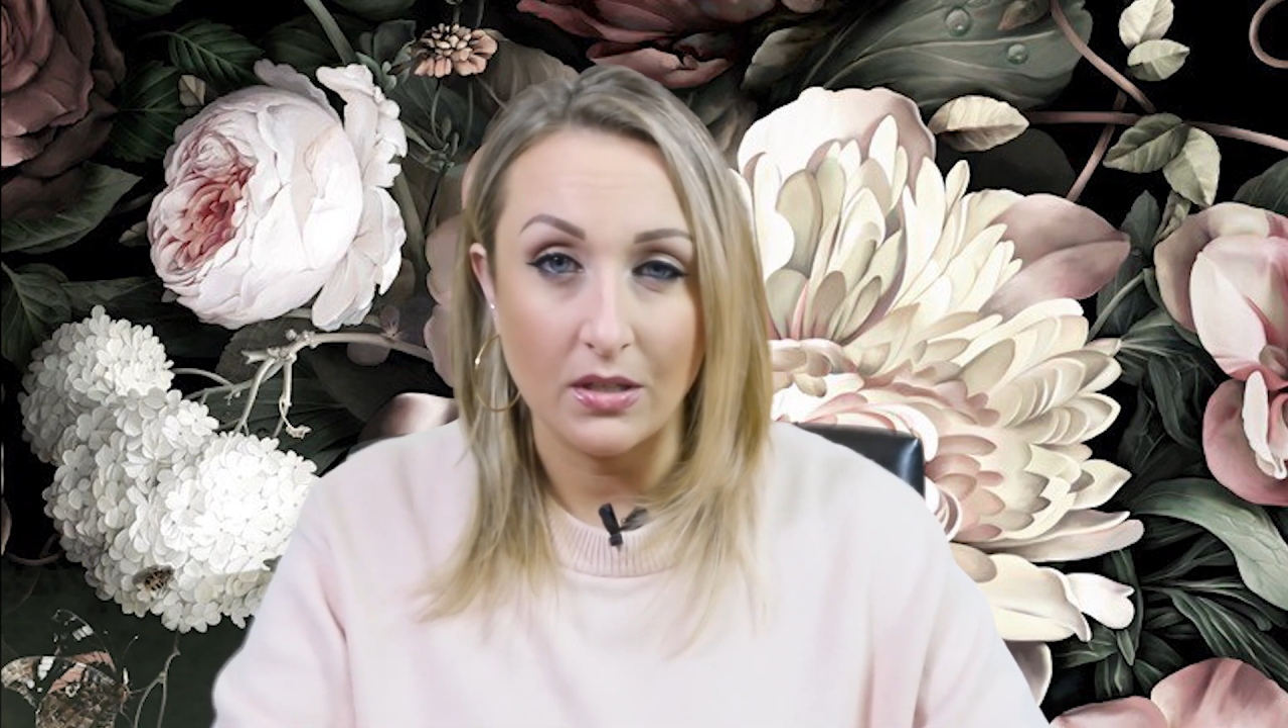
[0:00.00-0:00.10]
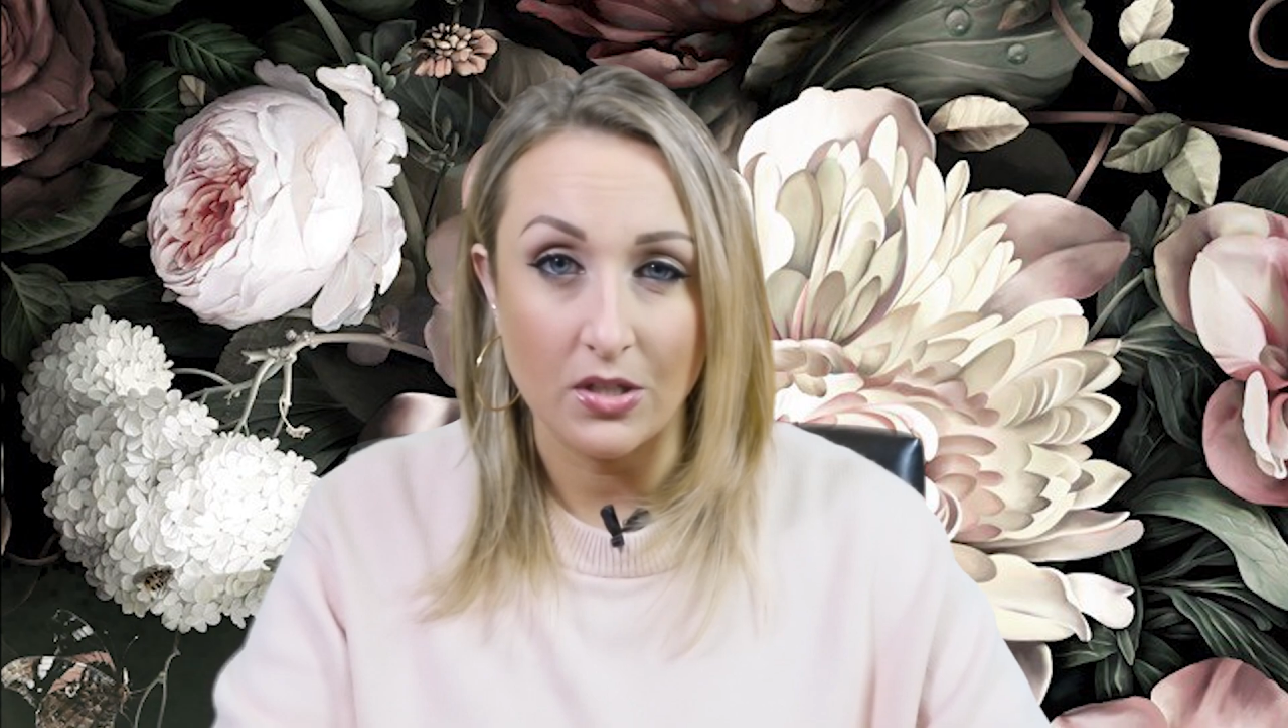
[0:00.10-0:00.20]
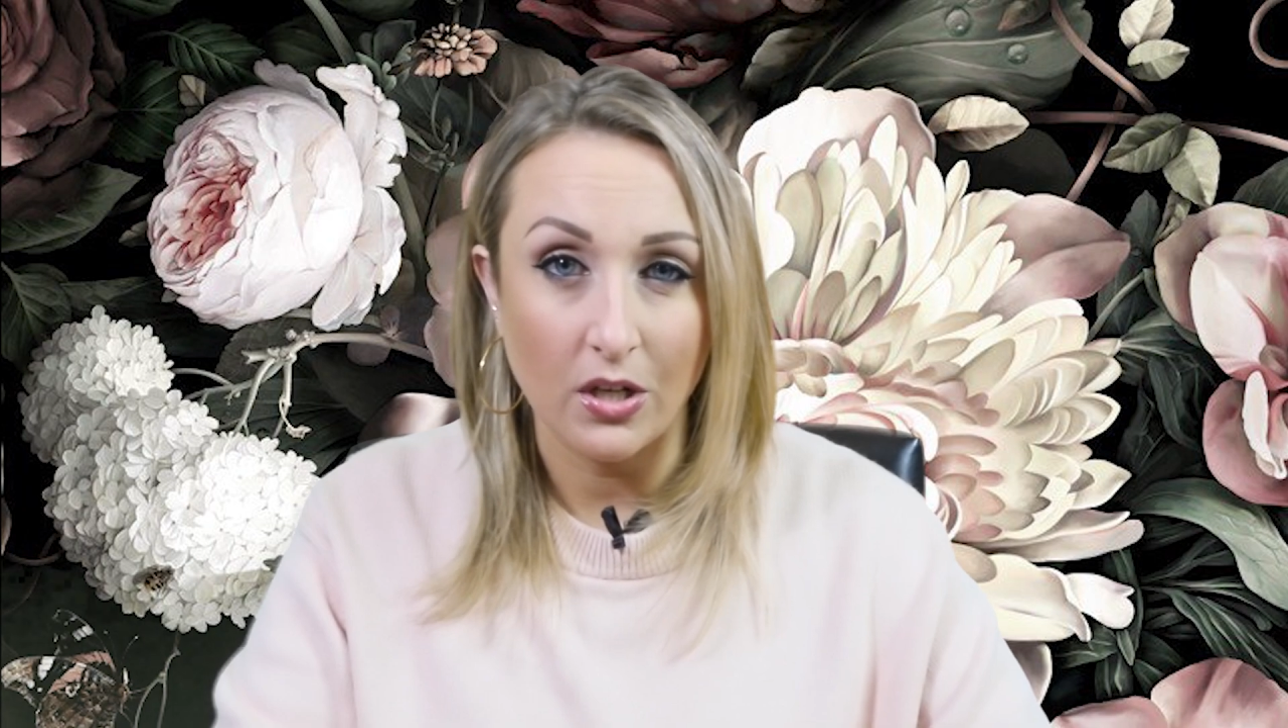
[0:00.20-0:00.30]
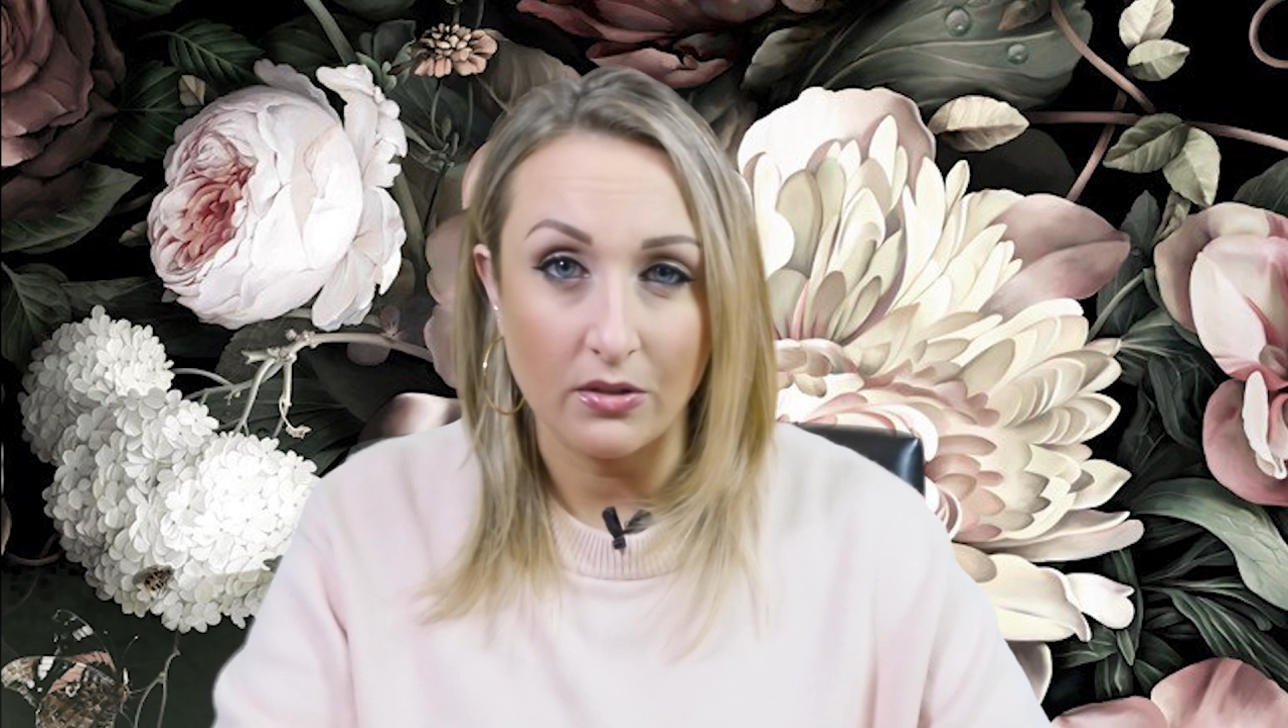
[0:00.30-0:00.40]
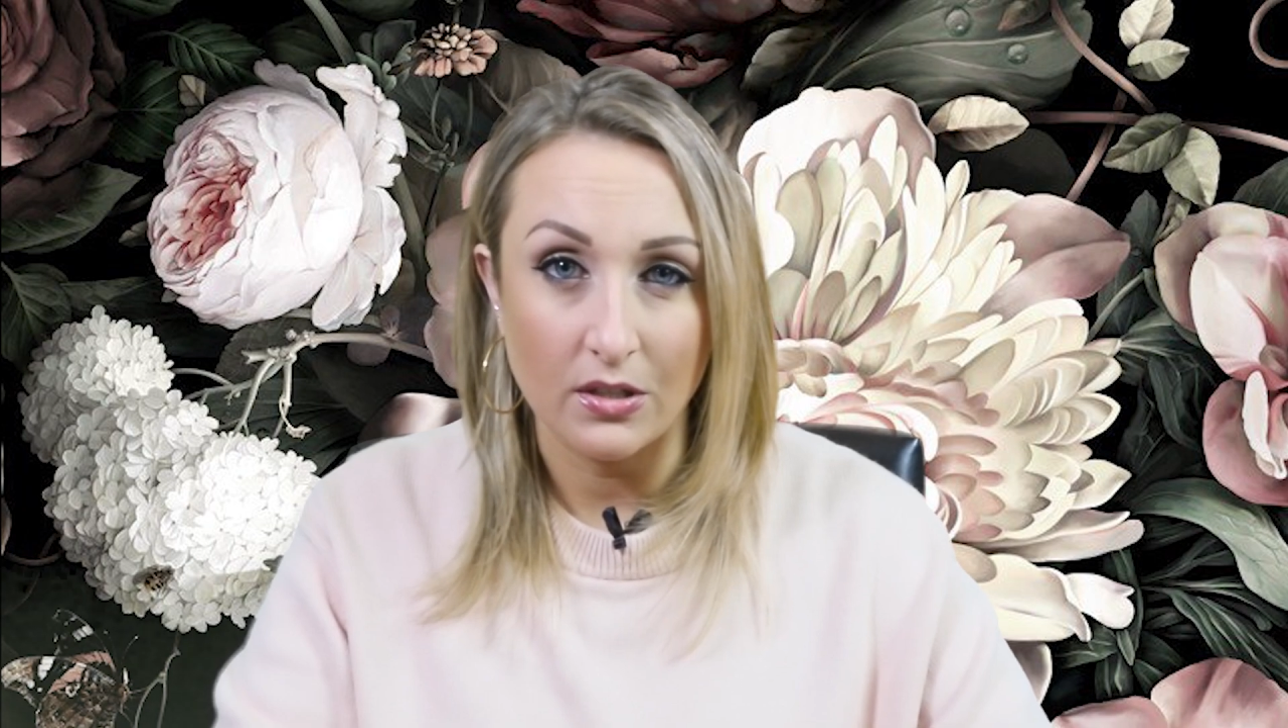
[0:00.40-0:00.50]

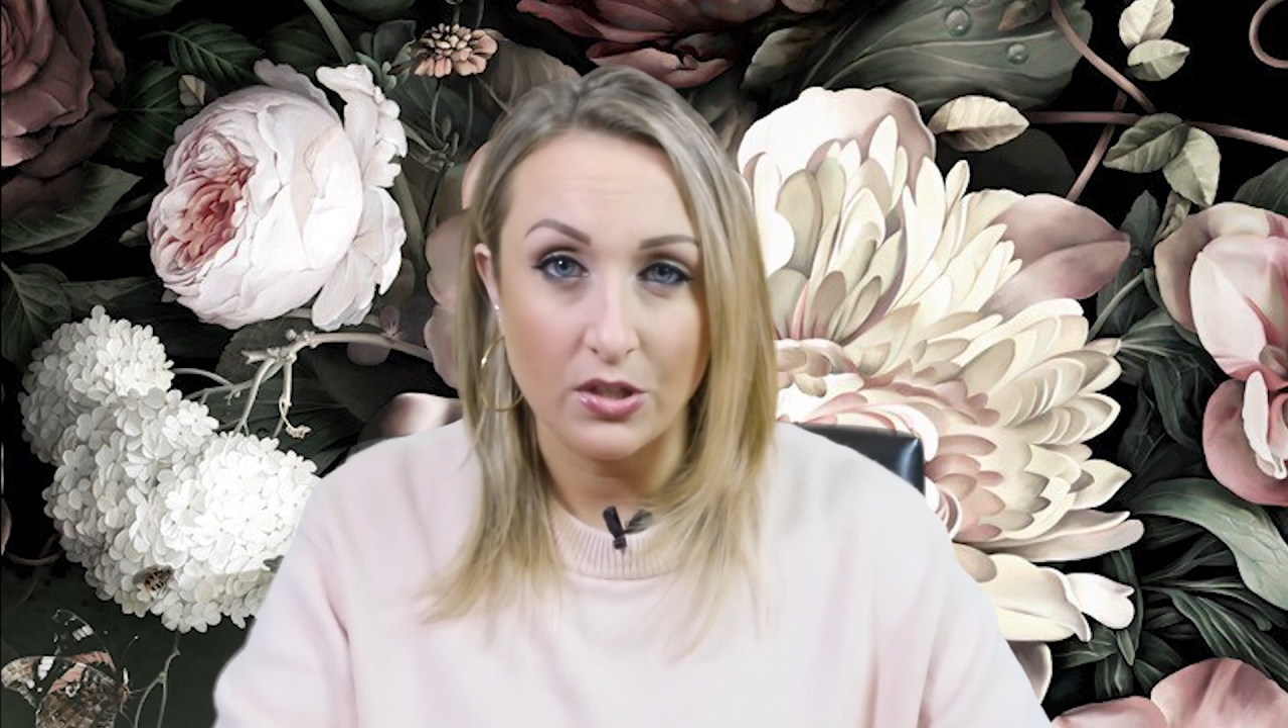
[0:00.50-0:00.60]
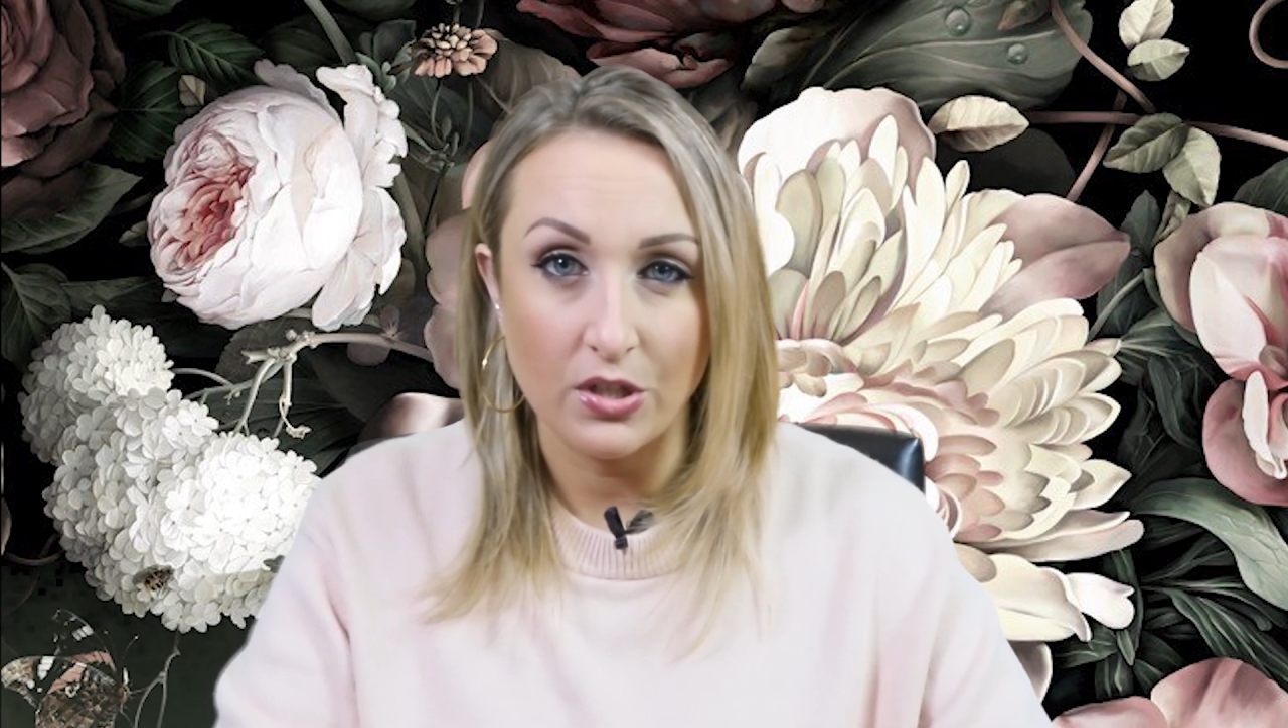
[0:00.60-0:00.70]
intolerant